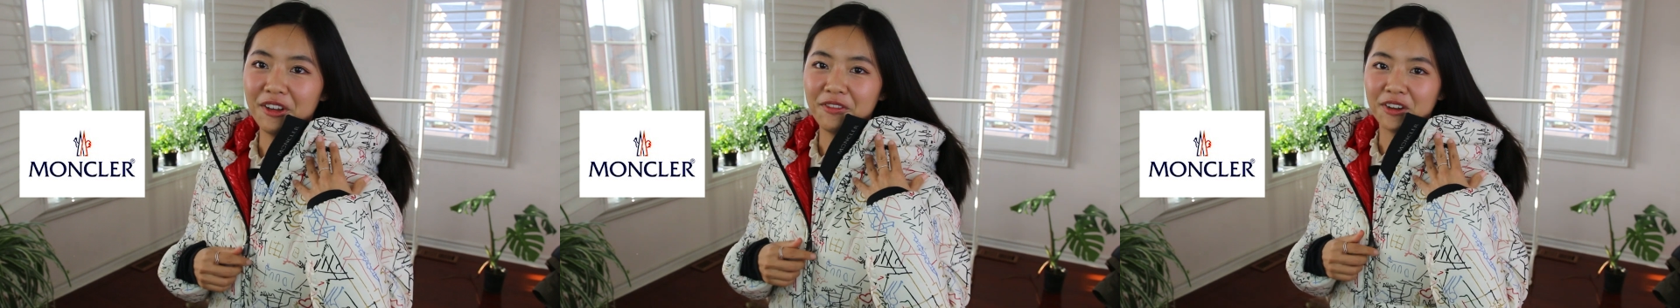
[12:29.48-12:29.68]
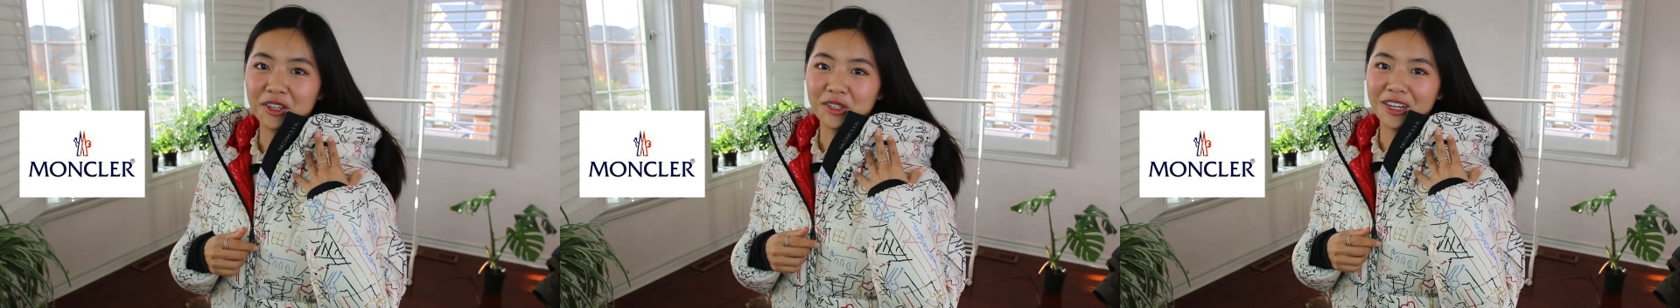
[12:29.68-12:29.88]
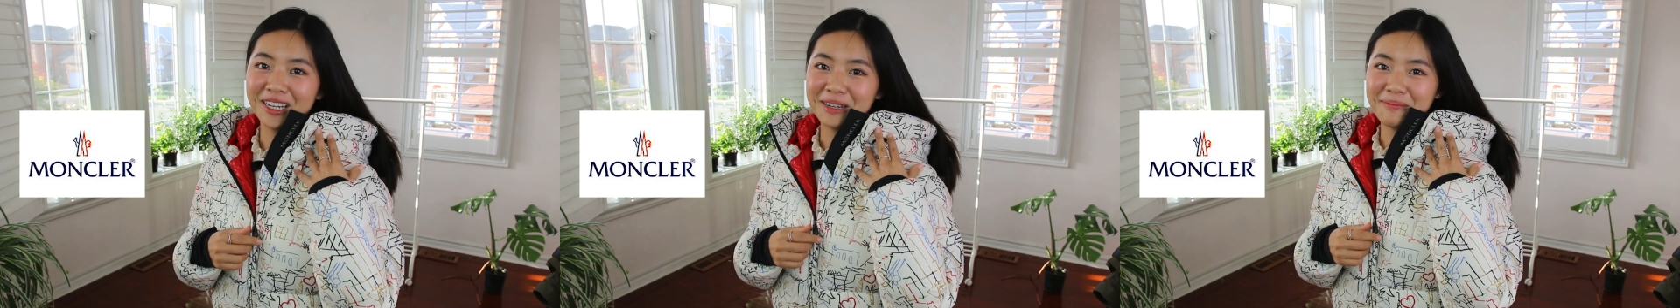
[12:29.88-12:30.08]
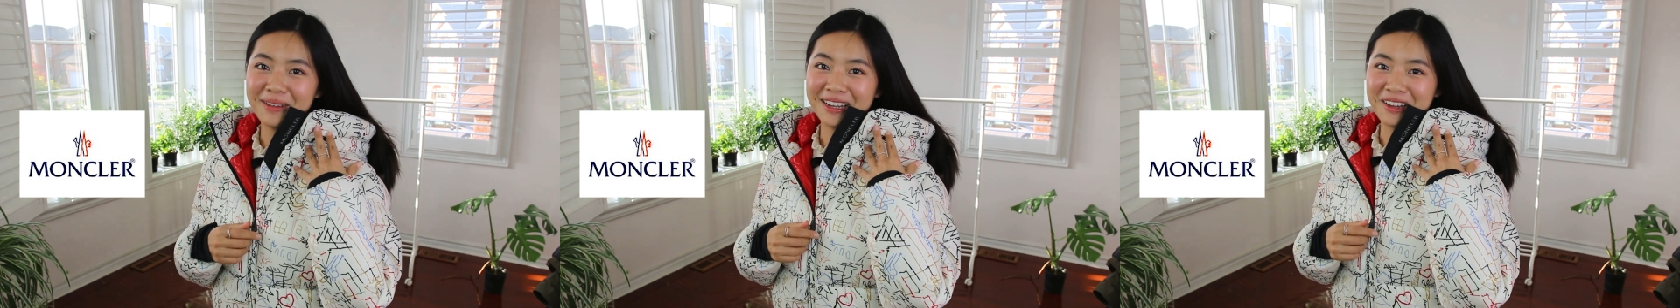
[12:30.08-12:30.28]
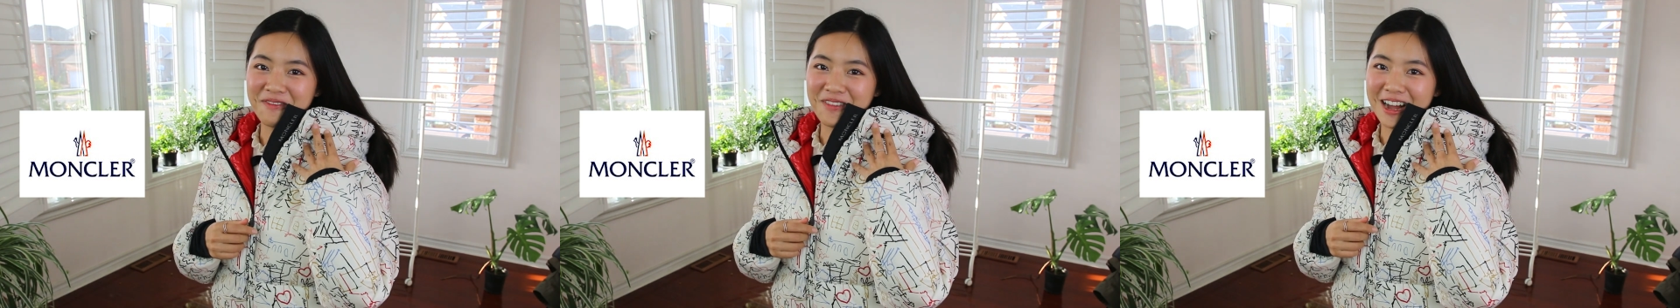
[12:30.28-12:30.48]
if you're trying to
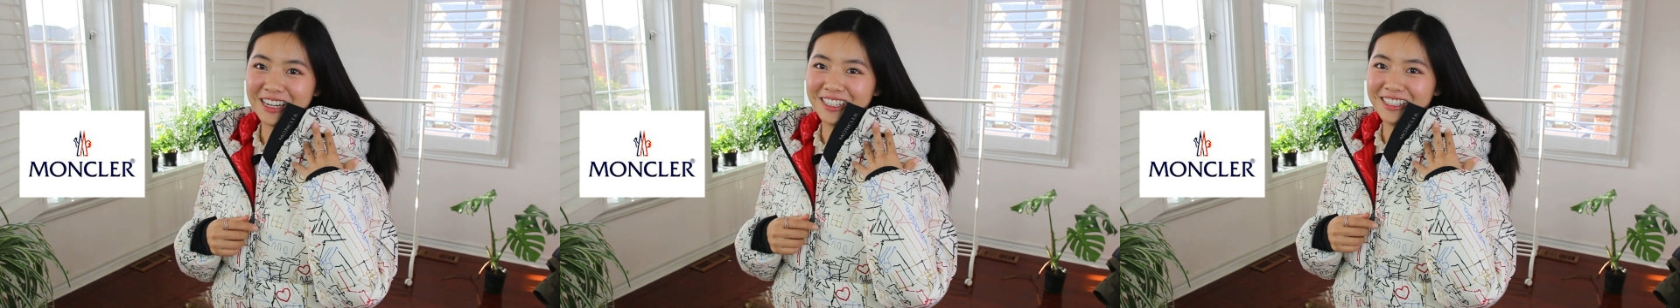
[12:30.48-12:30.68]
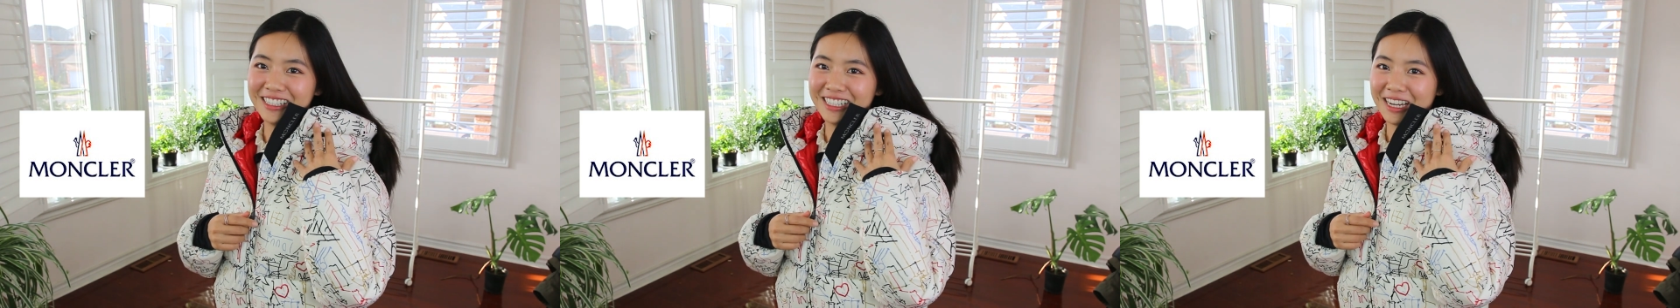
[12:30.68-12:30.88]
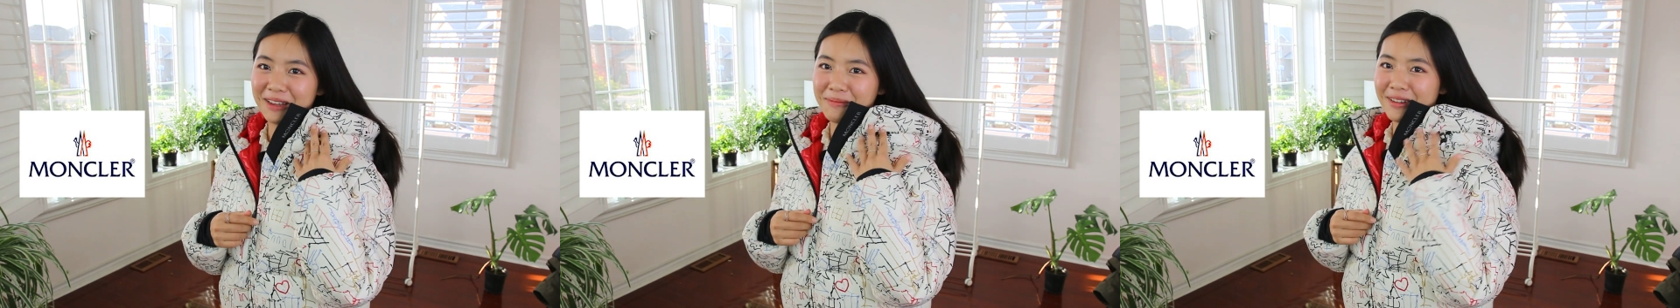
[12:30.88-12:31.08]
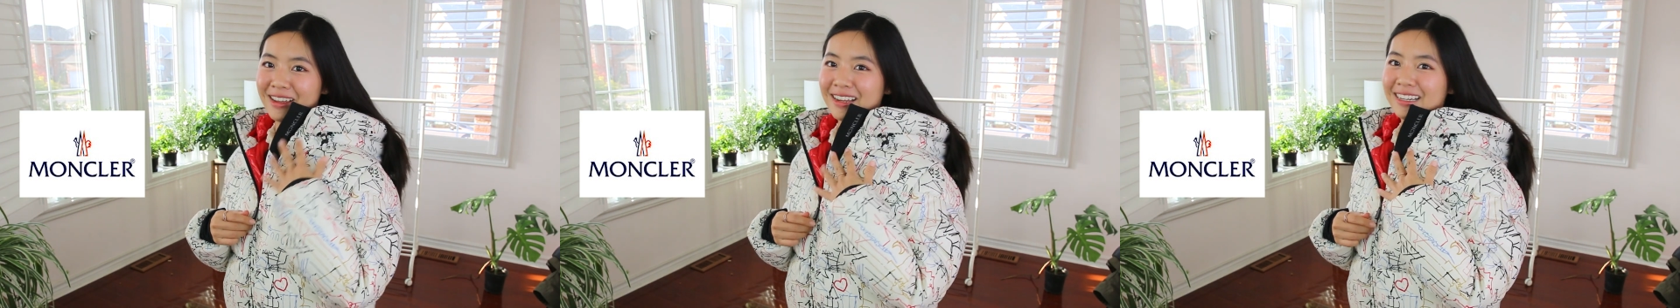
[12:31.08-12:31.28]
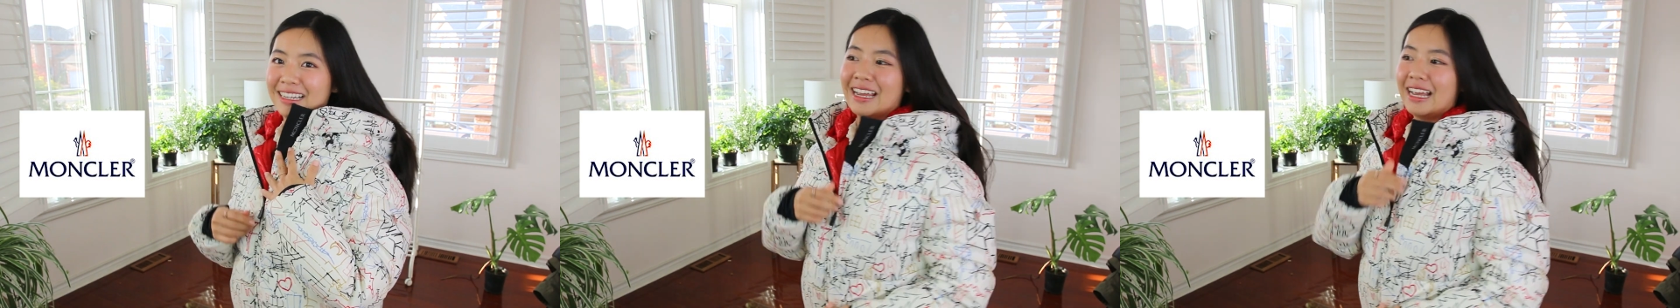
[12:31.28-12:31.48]
make a fashion
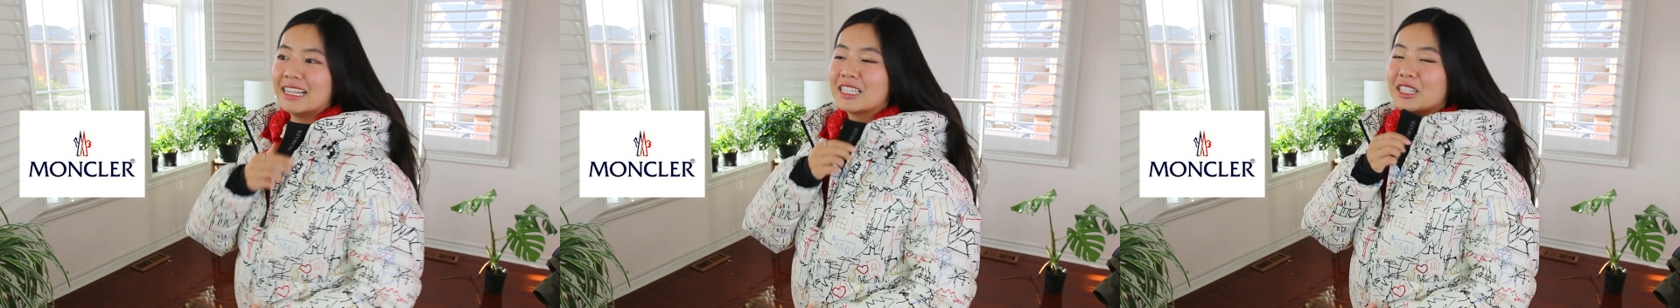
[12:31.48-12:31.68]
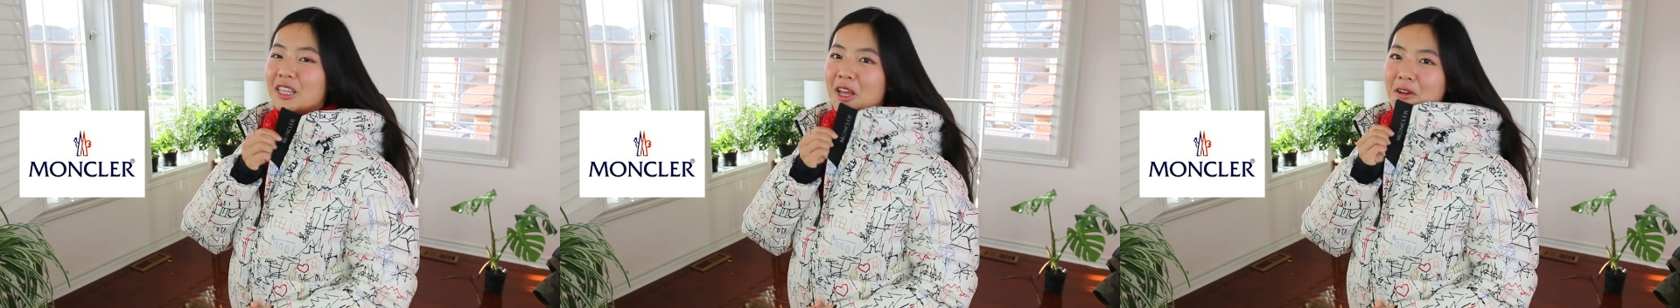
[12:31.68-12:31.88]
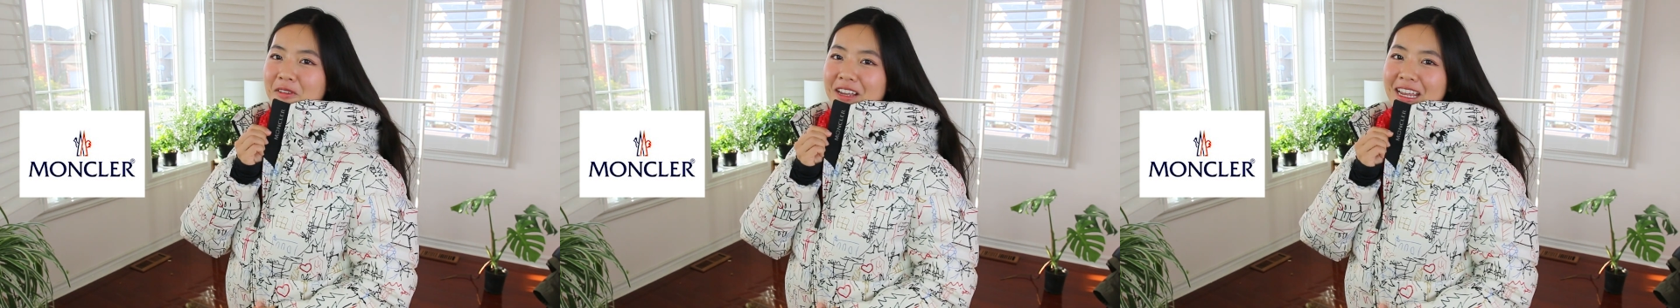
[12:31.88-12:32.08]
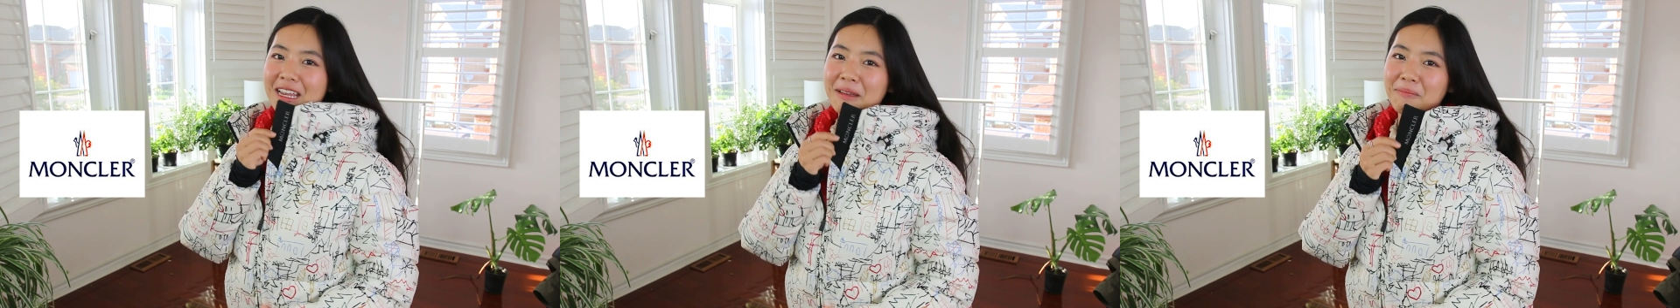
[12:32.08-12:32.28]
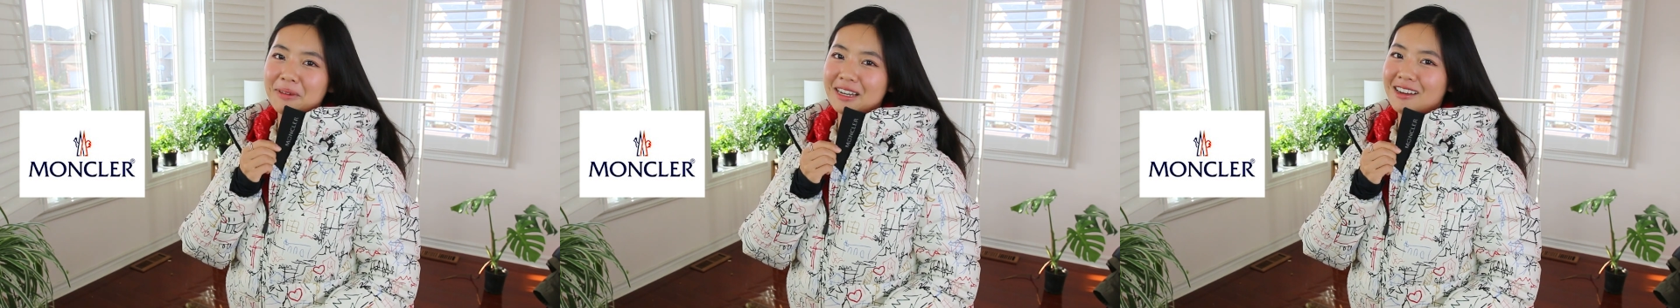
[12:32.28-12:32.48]
statement, it's
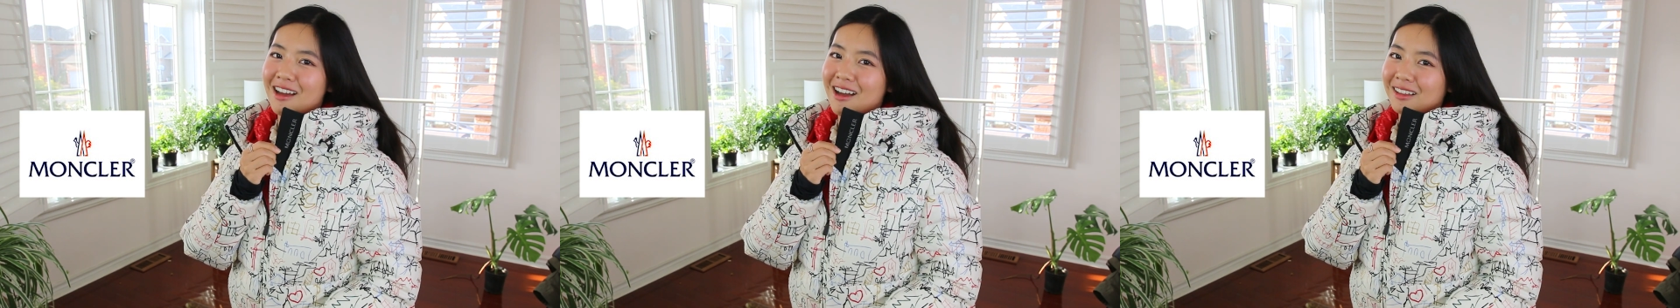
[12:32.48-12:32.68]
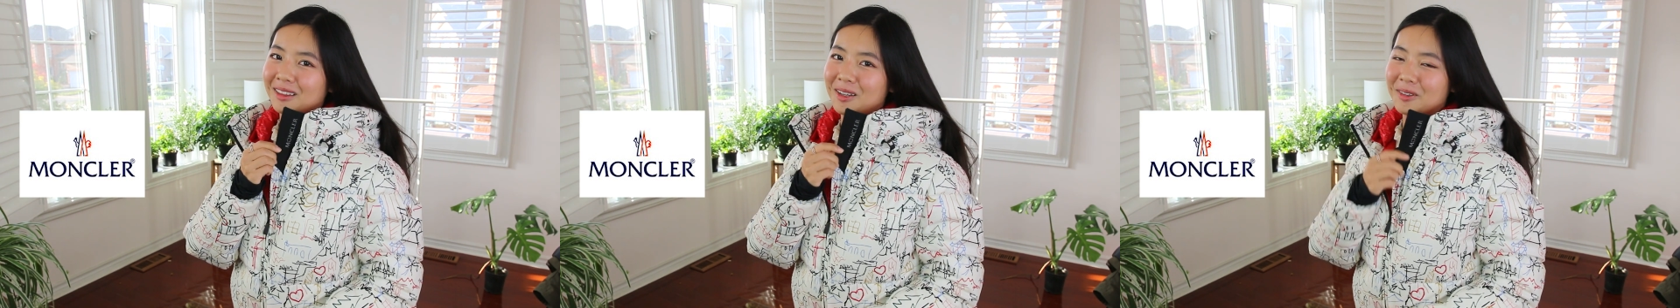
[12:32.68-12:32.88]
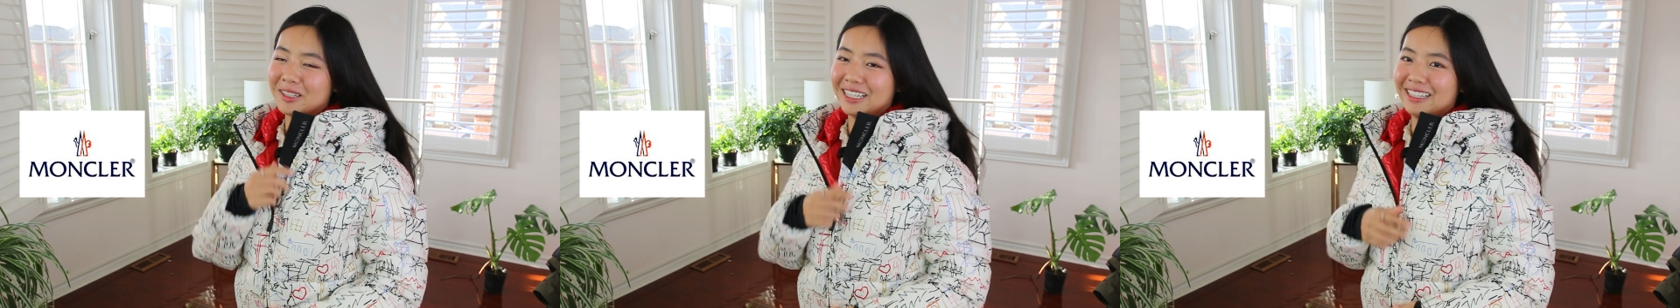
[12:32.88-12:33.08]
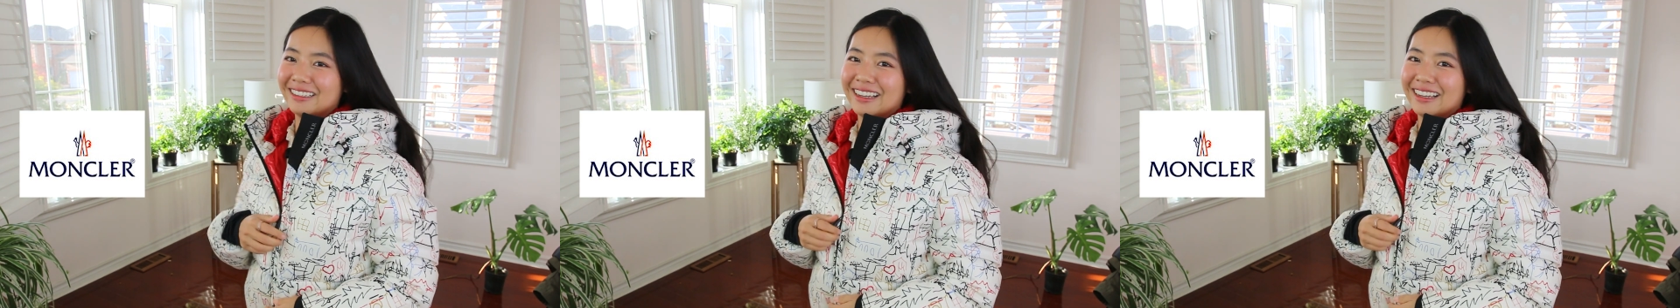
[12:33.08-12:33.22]
low-key but not low-key.